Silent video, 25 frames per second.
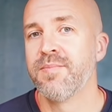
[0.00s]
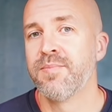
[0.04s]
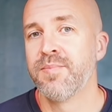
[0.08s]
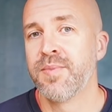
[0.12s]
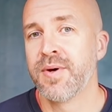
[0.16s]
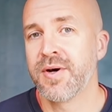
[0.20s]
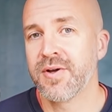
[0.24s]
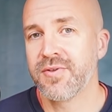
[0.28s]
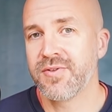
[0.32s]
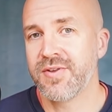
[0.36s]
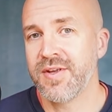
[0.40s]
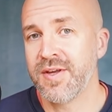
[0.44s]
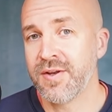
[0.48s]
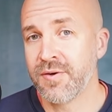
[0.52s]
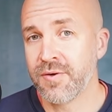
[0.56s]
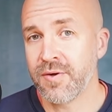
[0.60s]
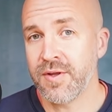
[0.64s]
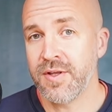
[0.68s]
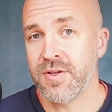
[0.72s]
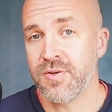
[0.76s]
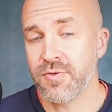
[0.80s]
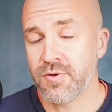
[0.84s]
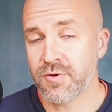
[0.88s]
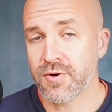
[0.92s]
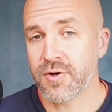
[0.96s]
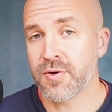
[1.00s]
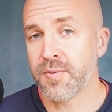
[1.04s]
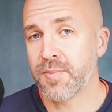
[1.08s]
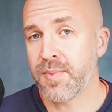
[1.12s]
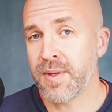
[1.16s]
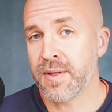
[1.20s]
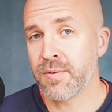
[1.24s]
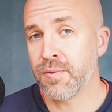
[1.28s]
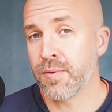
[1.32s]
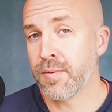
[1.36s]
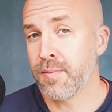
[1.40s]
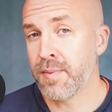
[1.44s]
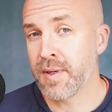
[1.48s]
but in
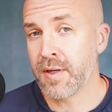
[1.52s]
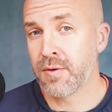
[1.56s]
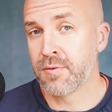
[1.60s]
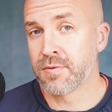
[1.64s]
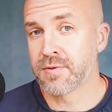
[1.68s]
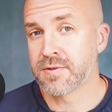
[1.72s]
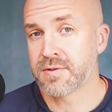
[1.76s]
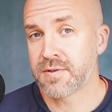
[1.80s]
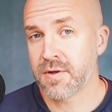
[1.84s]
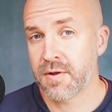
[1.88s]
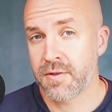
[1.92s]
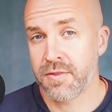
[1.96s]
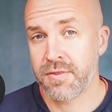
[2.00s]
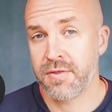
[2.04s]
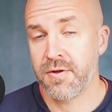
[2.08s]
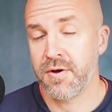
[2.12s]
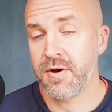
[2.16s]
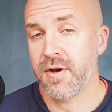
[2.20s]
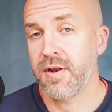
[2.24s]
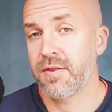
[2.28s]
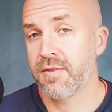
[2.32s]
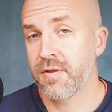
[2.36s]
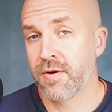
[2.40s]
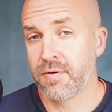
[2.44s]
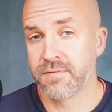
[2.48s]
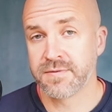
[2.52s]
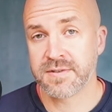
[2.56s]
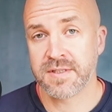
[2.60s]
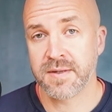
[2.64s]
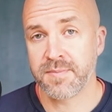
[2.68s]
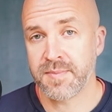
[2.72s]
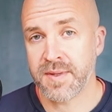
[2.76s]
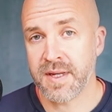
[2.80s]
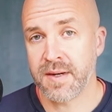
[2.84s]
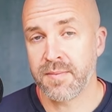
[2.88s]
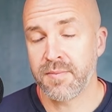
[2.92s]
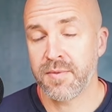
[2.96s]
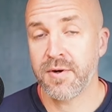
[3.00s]
Europe, it will be launched 30th of
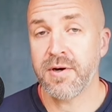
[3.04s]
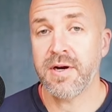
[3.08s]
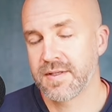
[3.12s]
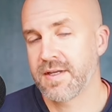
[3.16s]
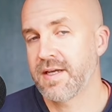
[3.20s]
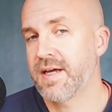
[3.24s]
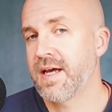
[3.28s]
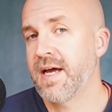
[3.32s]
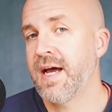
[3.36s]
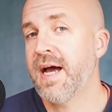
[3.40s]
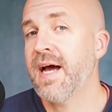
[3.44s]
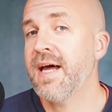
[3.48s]
September